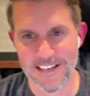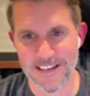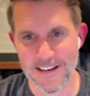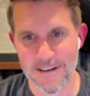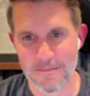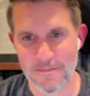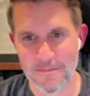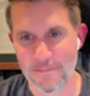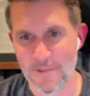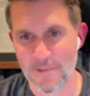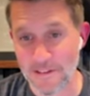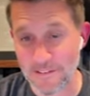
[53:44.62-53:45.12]

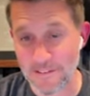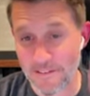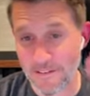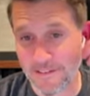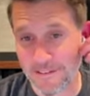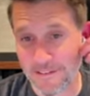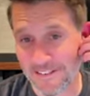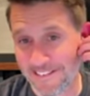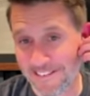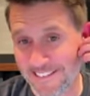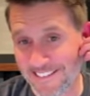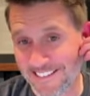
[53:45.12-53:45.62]
It getting but,
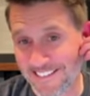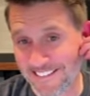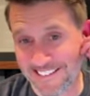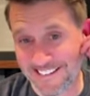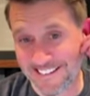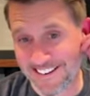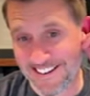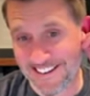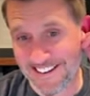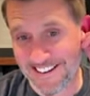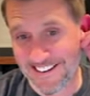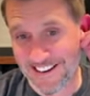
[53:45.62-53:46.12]
sucked into
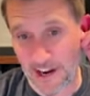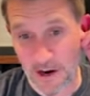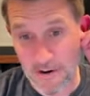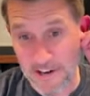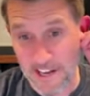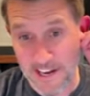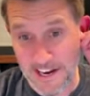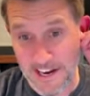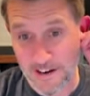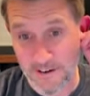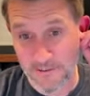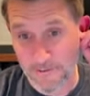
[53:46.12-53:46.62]
it too, right?
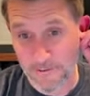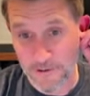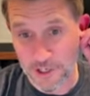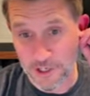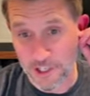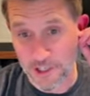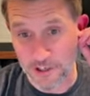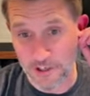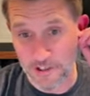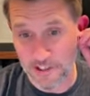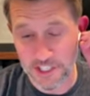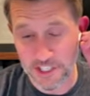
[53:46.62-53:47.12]
Oh yeah, for
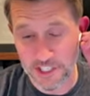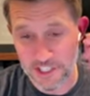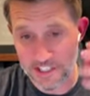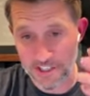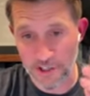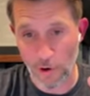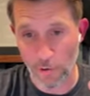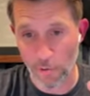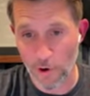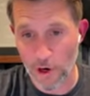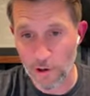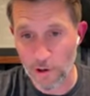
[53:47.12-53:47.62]
yeah, sure. Yeah, it
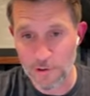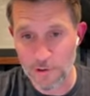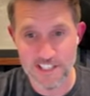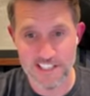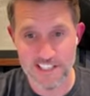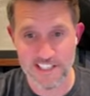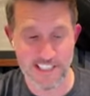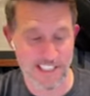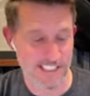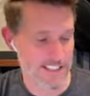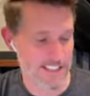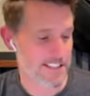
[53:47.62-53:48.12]
just yeah. corrodes
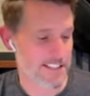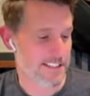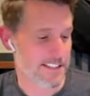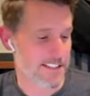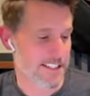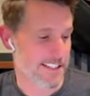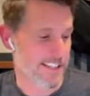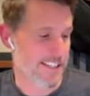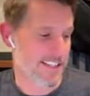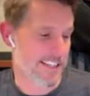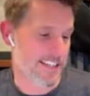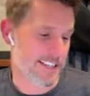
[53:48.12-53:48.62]
things.
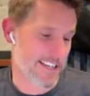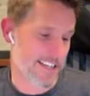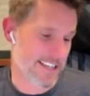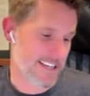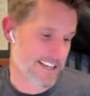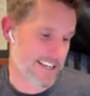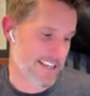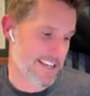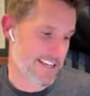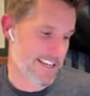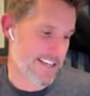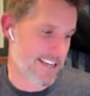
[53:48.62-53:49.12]
Yeah.
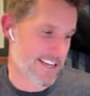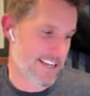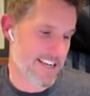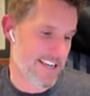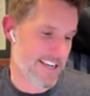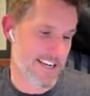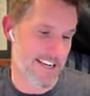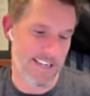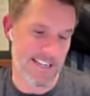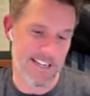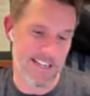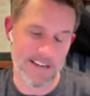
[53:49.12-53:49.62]

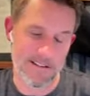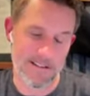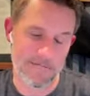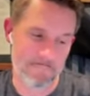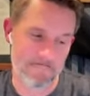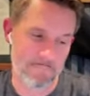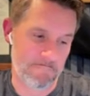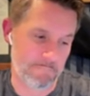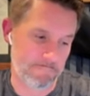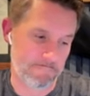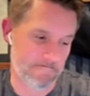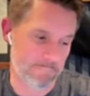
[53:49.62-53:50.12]

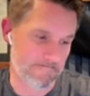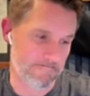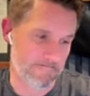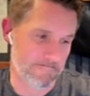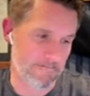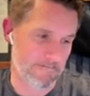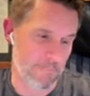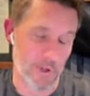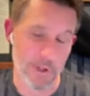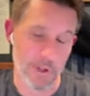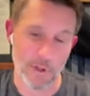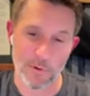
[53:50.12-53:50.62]
Mm.
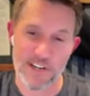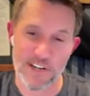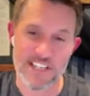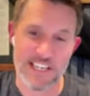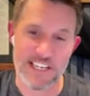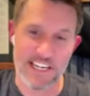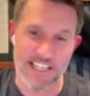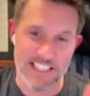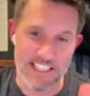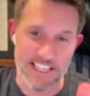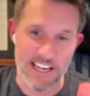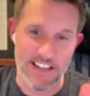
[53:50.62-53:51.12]
but the
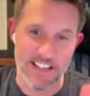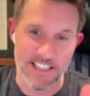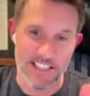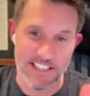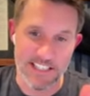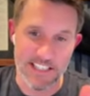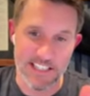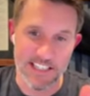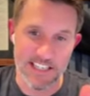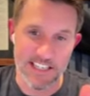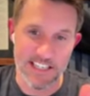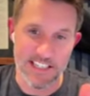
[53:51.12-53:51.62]
reason I say
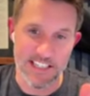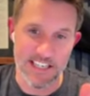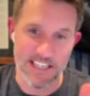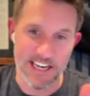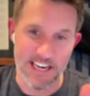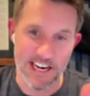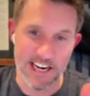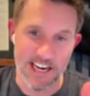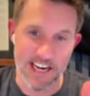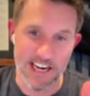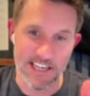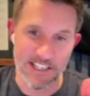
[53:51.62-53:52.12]
this is
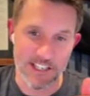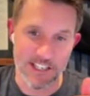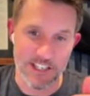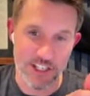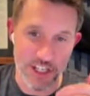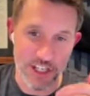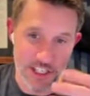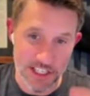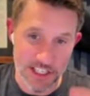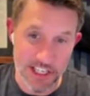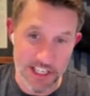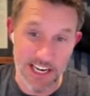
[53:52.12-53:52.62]
I had
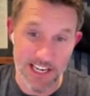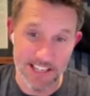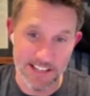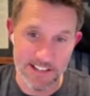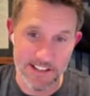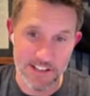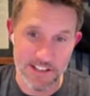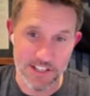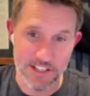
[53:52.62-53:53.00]
just gotten to